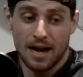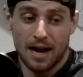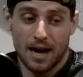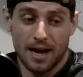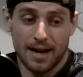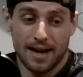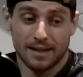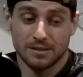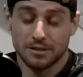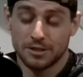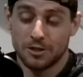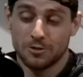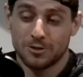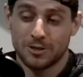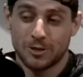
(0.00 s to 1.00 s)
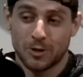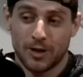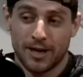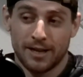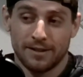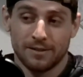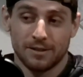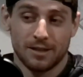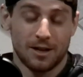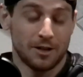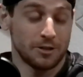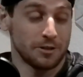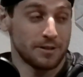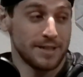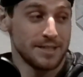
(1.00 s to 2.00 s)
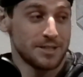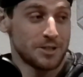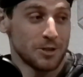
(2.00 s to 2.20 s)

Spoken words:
I actually used to train under these